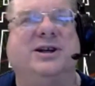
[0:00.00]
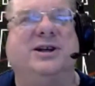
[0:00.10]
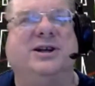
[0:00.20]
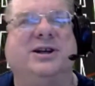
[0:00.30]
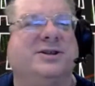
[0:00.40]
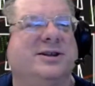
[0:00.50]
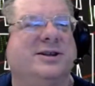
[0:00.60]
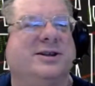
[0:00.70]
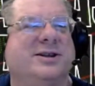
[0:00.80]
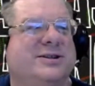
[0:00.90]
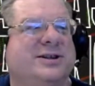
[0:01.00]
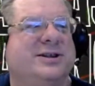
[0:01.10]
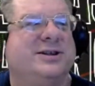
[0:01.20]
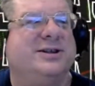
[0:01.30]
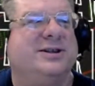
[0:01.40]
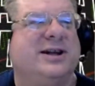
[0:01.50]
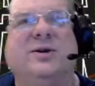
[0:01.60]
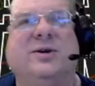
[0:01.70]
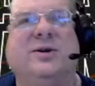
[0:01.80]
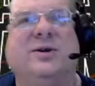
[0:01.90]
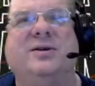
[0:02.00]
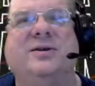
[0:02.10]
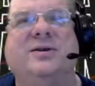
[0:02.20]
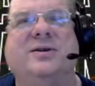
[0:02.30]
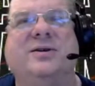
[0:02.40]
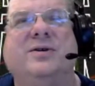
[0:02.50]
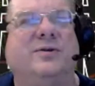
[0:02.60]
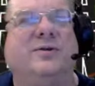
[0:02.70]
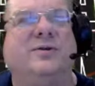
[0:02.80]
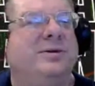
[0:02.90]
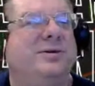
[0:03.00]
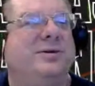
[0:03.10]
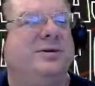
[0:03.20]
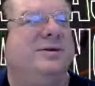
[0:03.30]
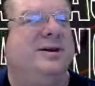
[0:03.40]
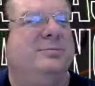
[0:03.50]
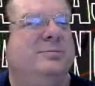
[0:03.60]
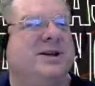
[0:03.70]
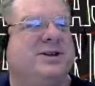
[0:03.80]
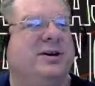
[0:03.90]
Let's take a question now from Mr.